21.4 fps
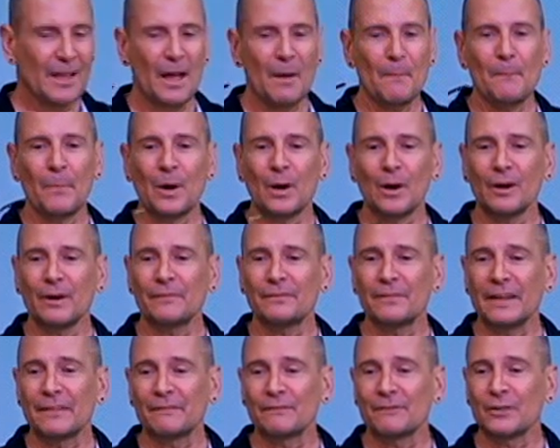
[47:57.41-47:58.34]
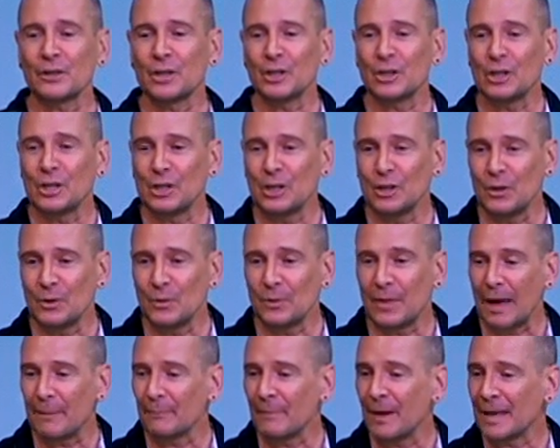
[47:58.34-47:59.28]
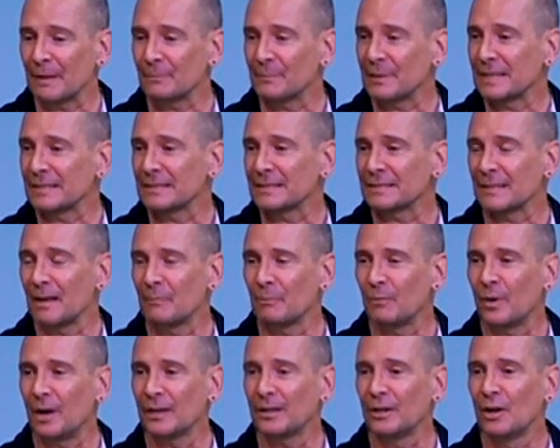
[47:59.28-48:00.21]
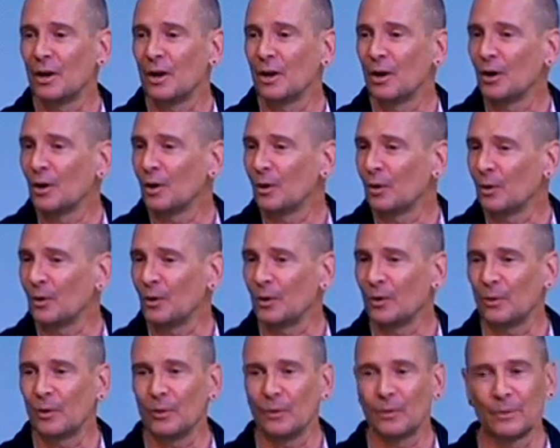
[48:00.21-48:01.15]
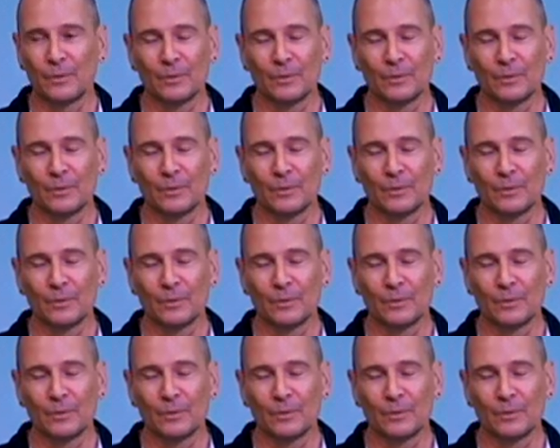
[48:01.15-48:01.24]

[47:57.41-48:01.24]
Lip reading: Perfect for you. That might be someone who,